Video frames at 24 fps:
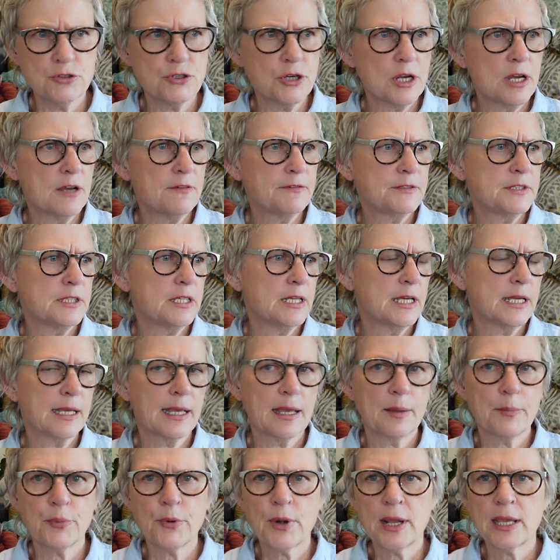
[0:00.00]
drafter, it
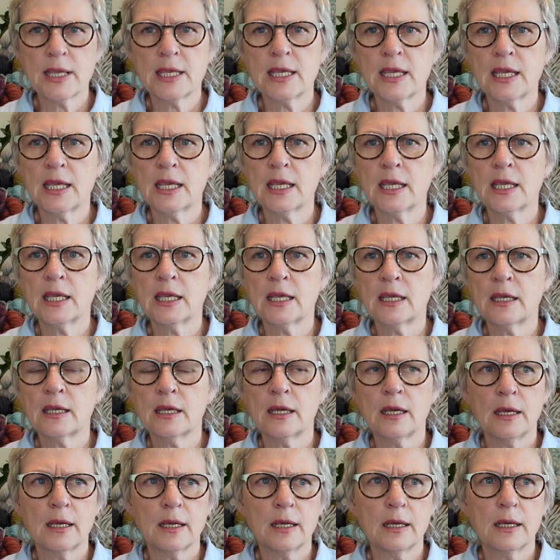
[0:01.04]
kept breaking.
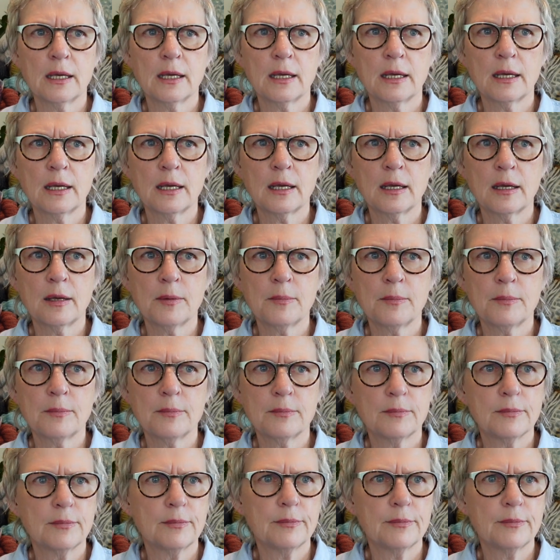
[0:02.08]
It